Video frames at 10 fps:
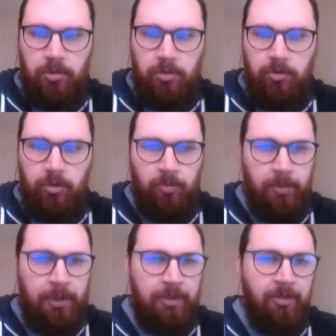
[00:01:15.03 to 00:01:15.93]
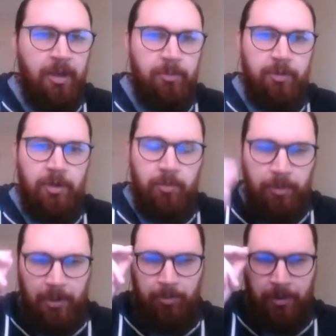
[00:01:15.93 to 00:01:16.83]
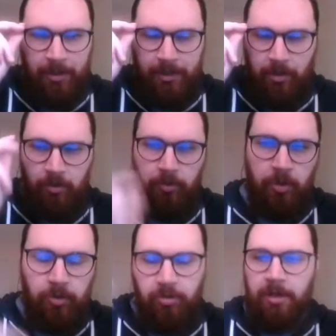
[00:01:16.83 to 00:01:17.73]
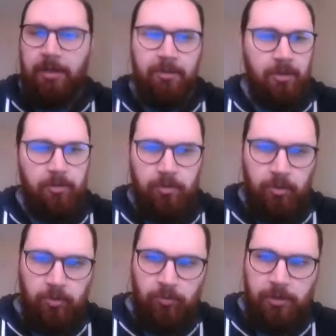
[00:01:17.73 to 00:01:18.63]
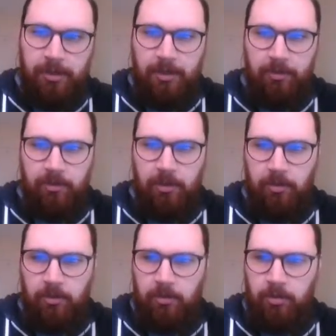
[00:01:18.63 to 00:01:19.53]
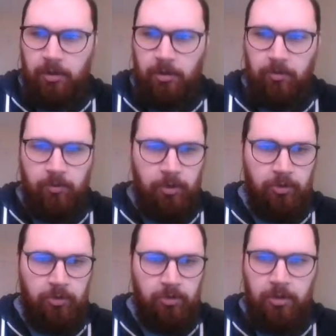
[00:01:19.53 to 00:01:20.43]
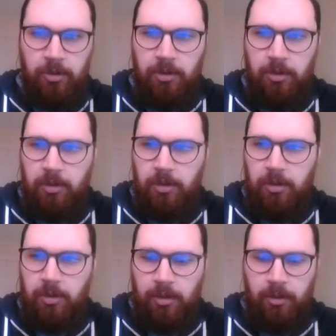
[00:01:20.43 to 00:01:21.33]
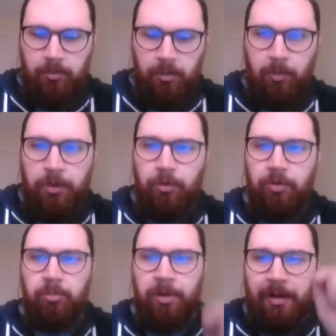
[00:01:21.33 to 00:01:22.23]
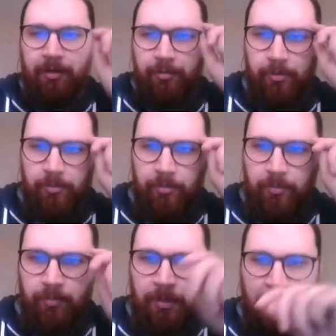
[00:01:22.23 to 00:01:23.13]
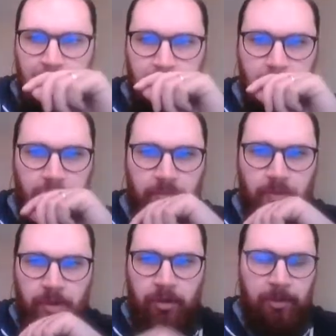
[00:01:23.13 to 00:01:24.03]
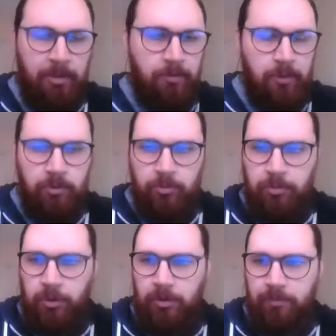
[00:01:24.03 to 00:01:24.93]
just by timesing it by pi over 180. So really easy conversion. Um, and we're using pi from math, the math function block.